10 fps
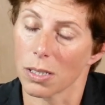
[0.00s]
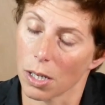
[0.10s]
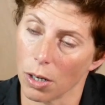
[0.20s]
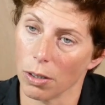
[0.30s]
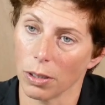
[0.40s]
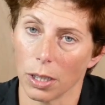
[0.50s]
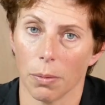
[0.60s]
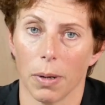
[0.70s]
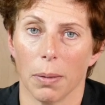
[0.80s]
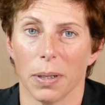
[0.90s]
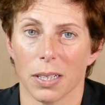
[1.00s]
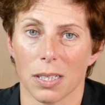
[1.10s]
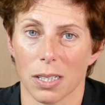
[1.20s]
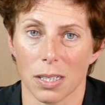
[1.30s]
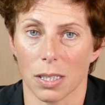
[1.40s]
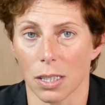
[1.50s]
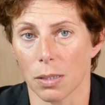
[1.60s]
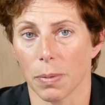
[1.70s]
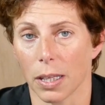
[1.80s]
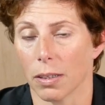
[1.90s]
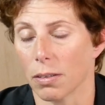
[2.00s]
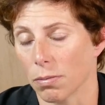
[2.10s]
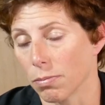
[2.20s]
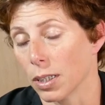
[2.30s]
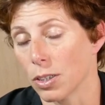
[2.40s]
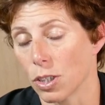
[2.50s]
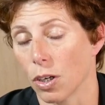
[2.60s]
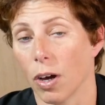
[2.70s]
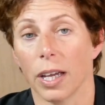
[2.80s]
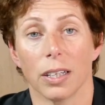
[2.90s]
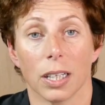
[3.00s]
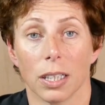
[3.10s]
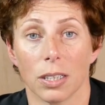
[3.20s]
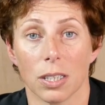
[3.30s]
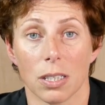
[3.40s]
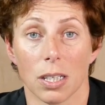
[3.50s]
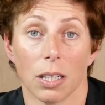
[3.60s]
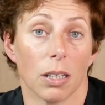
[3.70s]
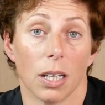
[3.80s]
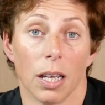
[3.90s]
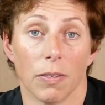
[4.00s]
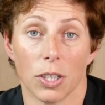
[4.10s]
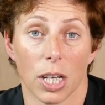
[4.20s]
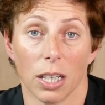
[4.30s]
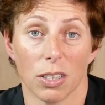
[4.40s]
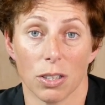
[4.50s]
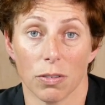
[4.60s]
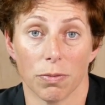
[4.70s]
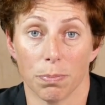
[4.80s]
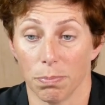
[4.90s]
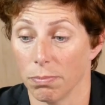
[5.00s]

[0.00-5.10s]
So, maybe it's just this month in July, you're going to just have a challenge of